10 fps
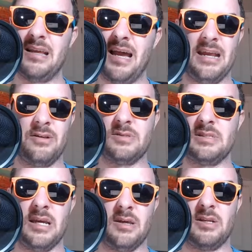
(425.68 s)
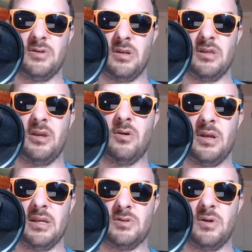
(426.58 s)
I don't see how they go
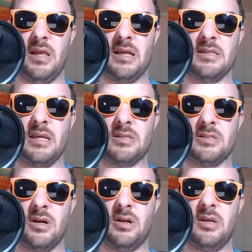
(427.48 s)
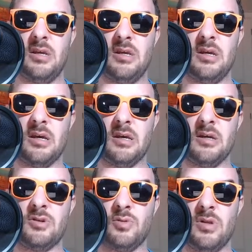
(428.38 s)
against Trey Lance. They could start
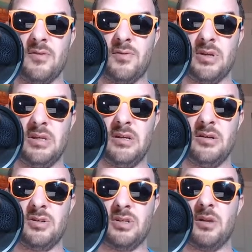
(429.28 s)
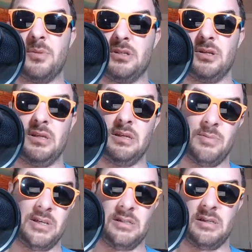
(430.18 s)
Drew Lock for a year, start him until he
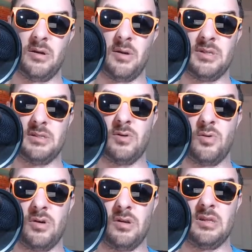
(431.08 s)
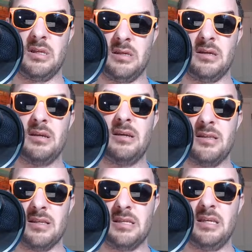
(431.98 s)
basically upsets the
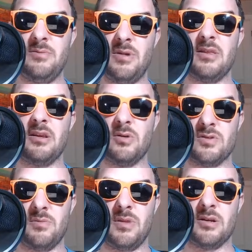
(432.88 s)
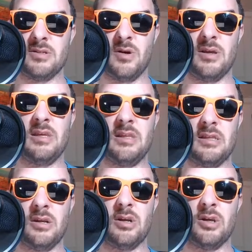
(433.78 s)
team, and then goes from there. So I think
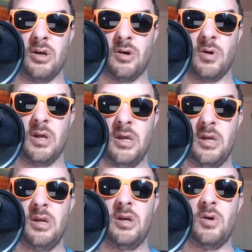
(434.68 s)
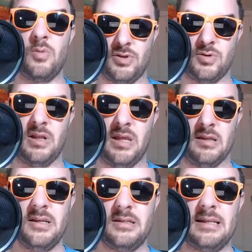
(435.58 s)
they're going to go with Trey
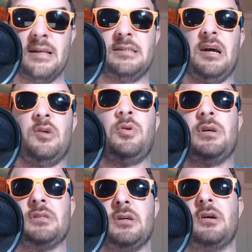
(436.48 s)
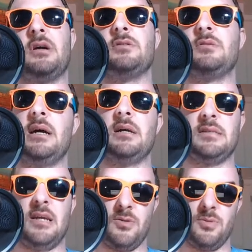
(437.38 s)
Lance. Dallas Cowboys. All right, so Dallas
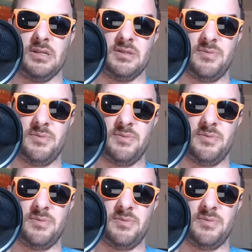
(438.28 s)
Cowboys.